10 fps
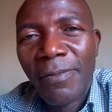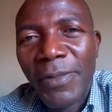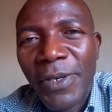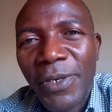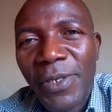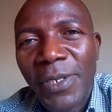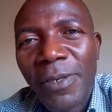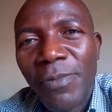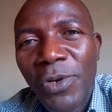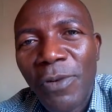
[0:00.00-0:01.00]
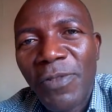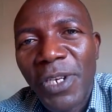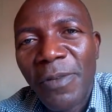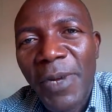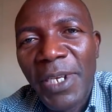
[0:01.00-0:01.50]
Because in the book of
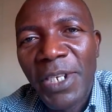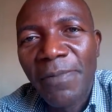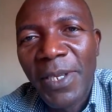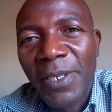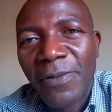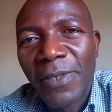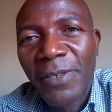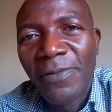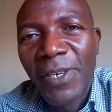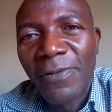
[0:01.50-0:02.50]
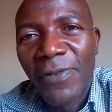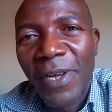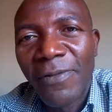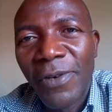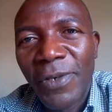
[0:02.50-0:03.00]
Jeremiah, chapter 17, verse
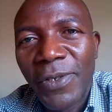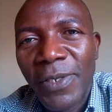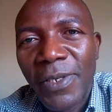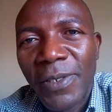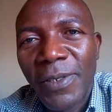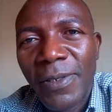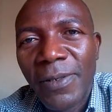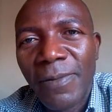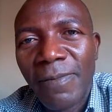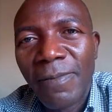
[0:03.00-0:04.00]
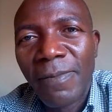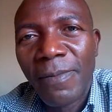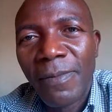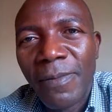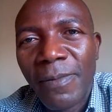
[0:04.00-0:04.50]
5, God says,
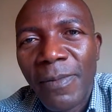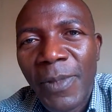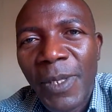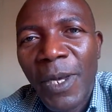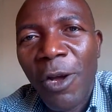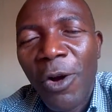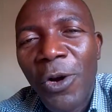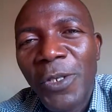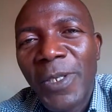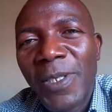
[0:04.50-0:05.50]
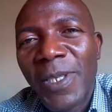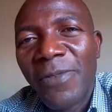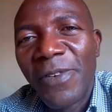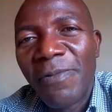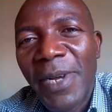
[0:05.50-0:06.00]
Cursed is
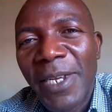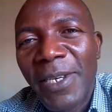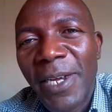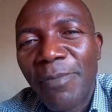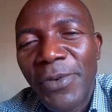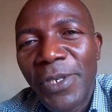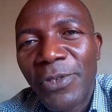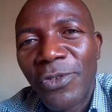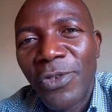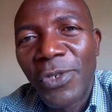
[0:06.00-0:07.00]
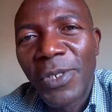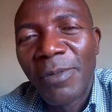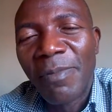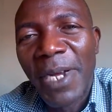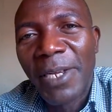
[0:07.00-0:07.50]
every man that put his trust
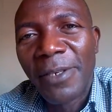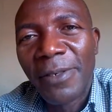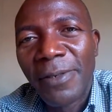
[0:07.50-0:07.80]
in man